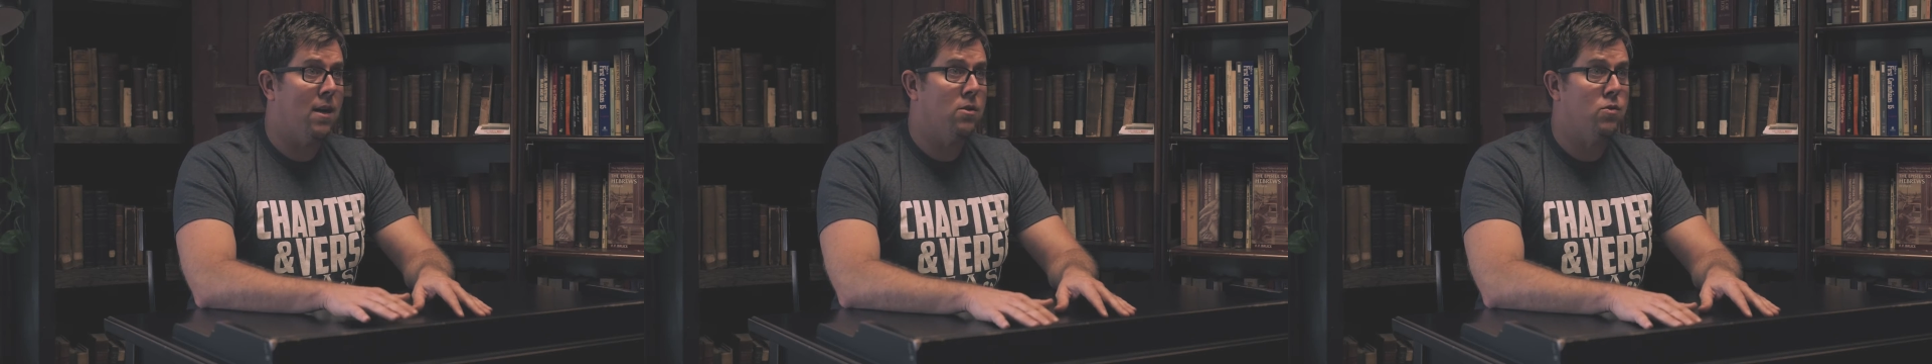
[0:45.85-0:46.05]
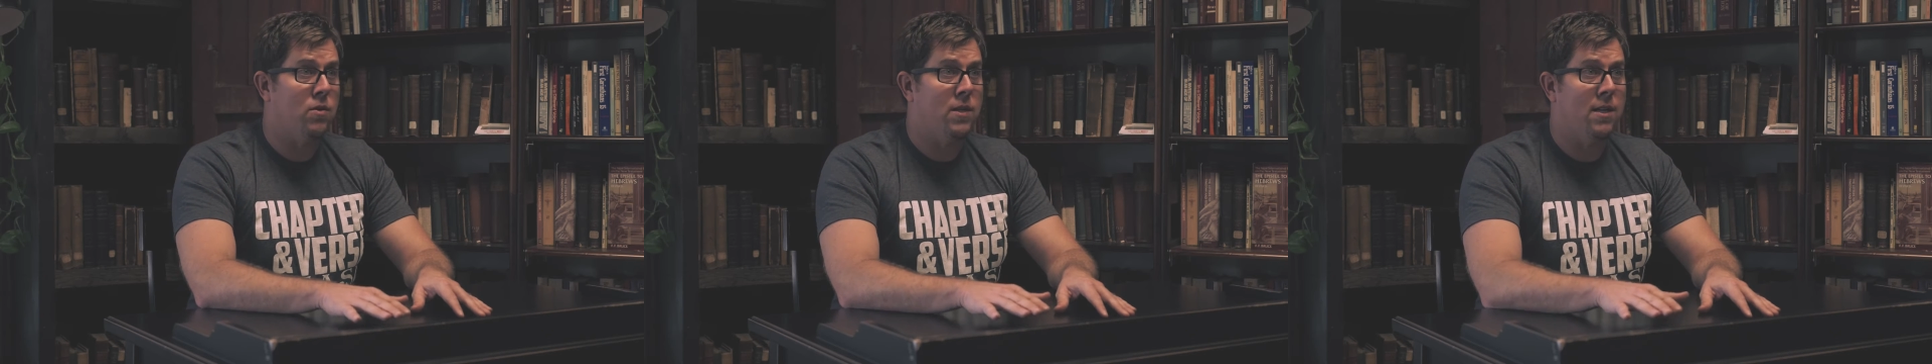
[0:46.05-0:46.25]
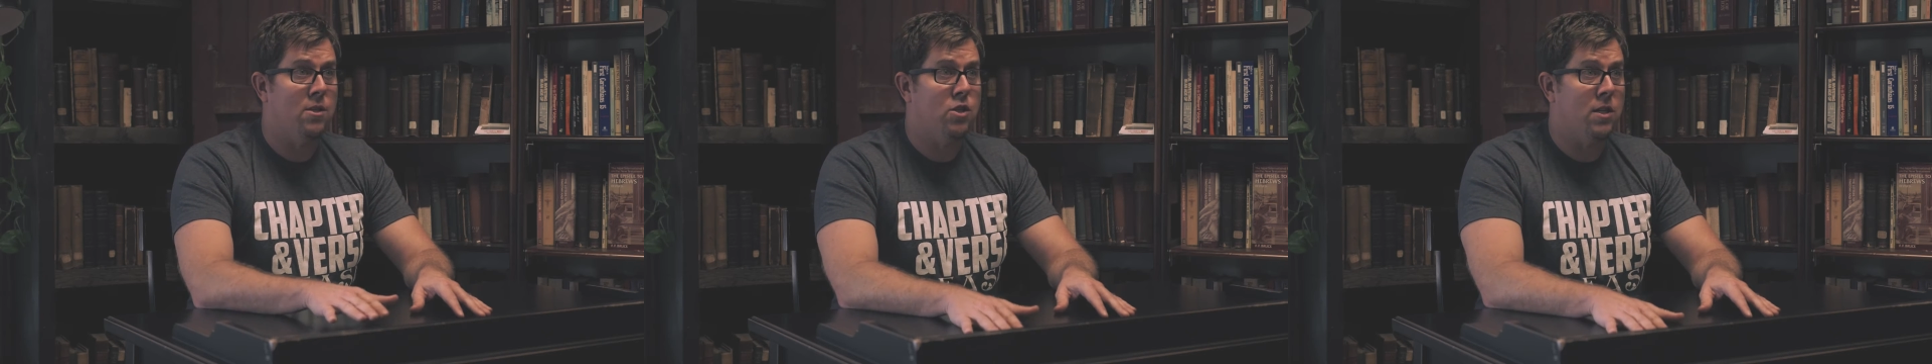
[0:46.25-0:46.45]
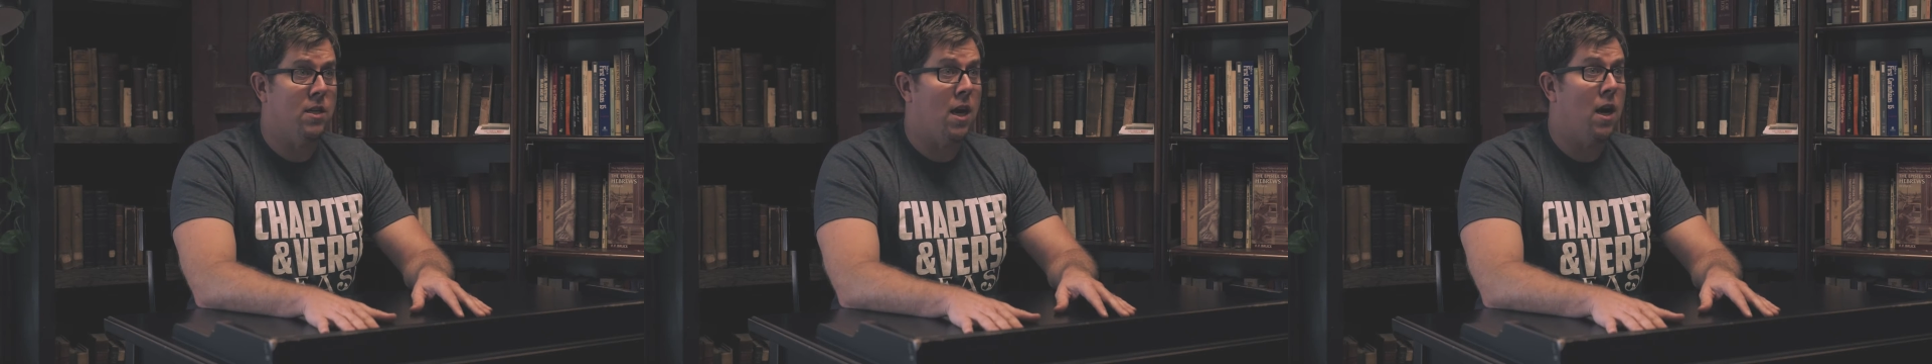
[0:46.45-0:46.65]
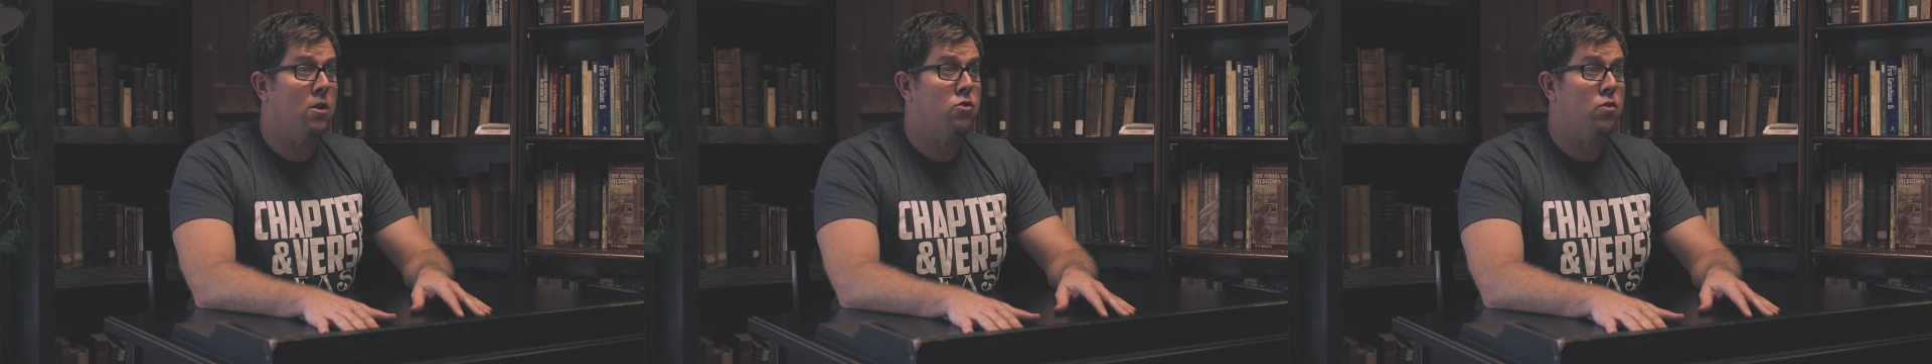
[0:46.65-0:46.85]
exhortation,
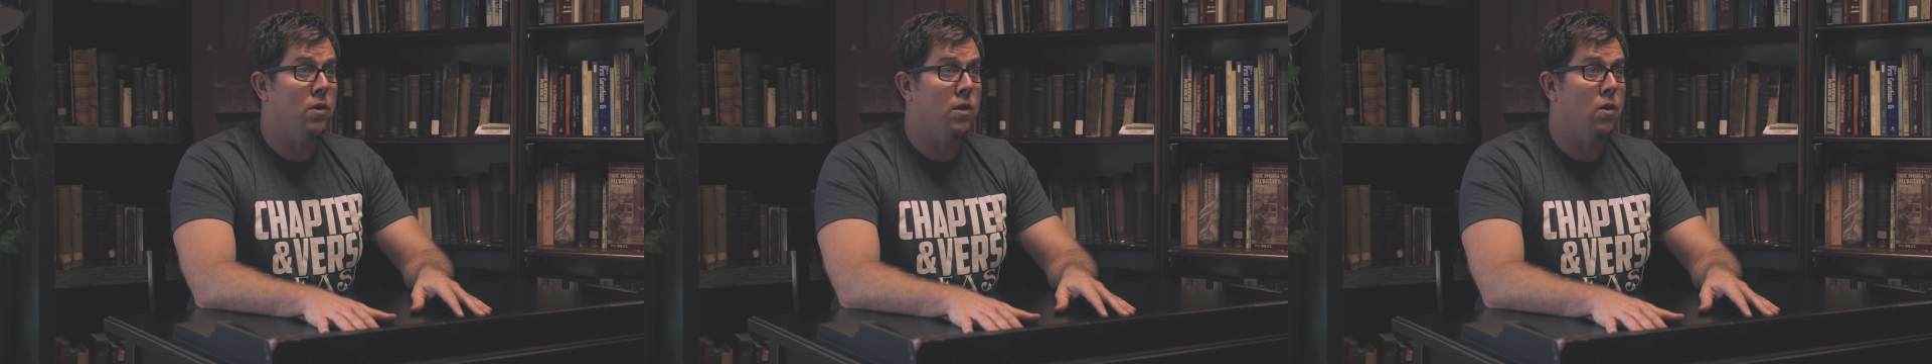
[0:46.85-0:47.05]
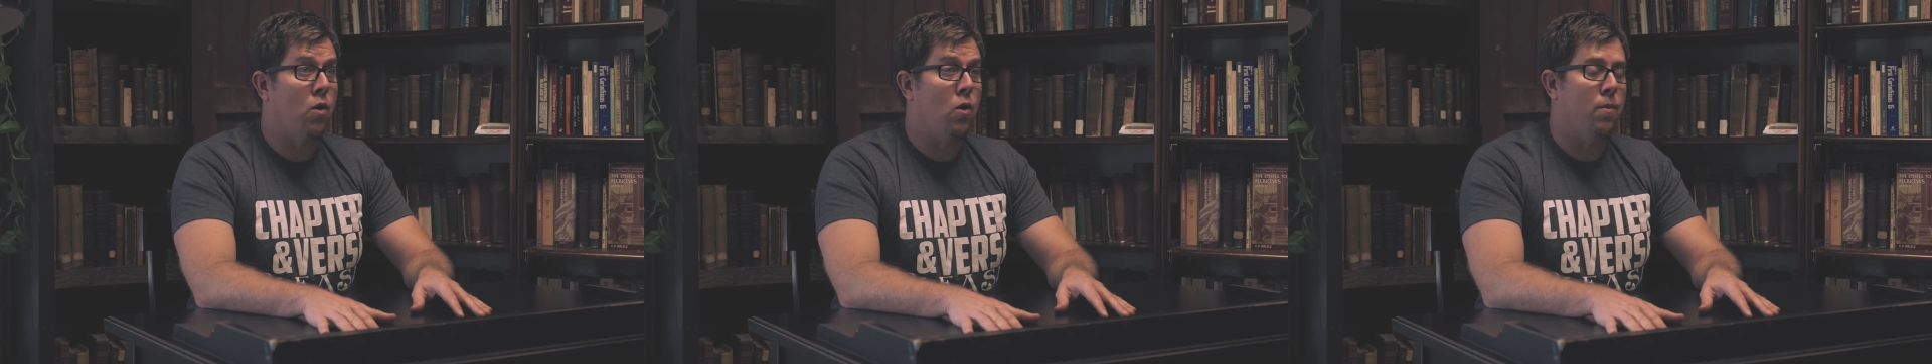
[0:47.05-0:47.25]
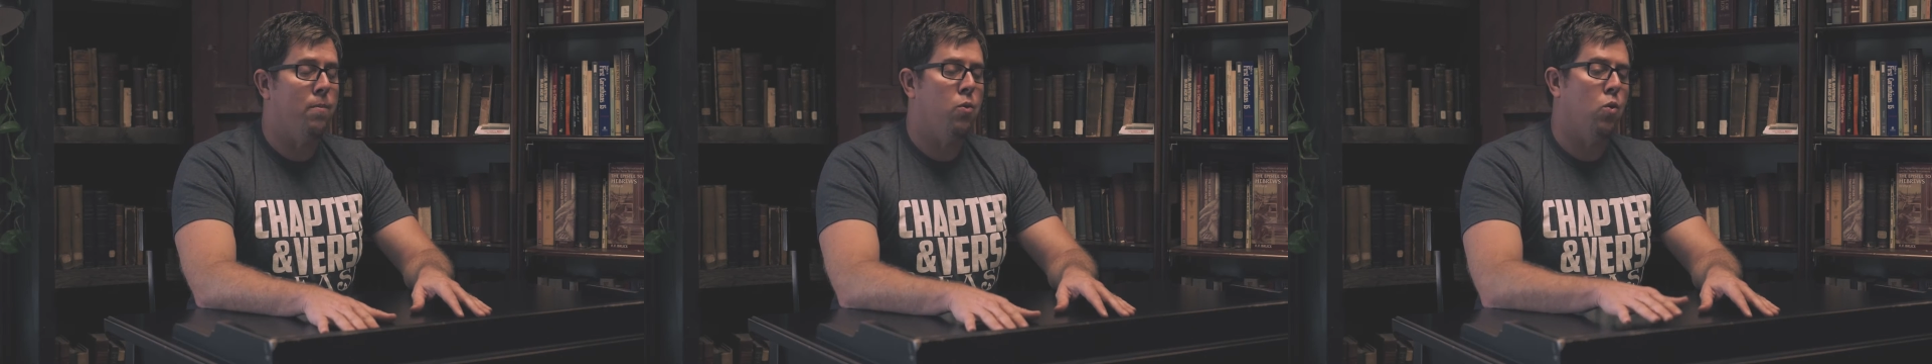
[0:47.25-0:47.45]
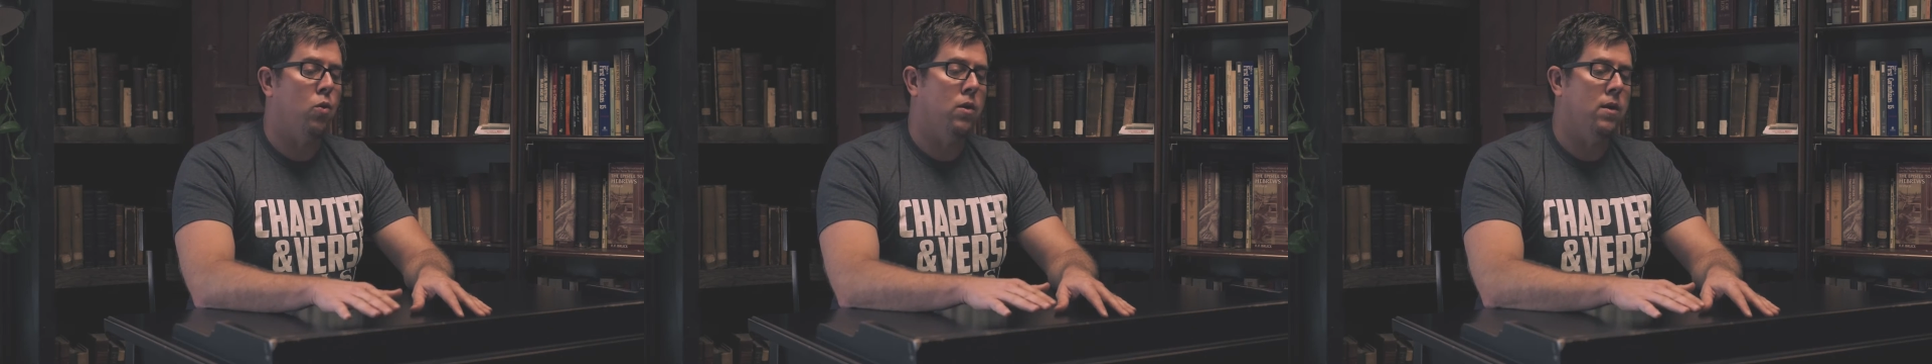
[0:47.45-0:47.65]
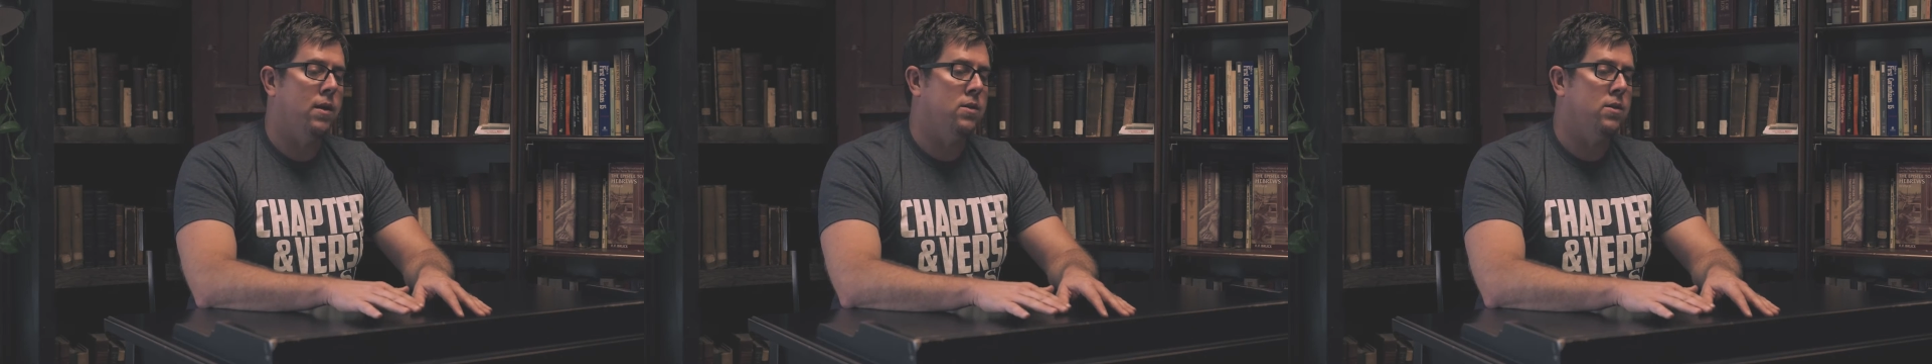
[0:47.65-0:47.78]
doctrine are important.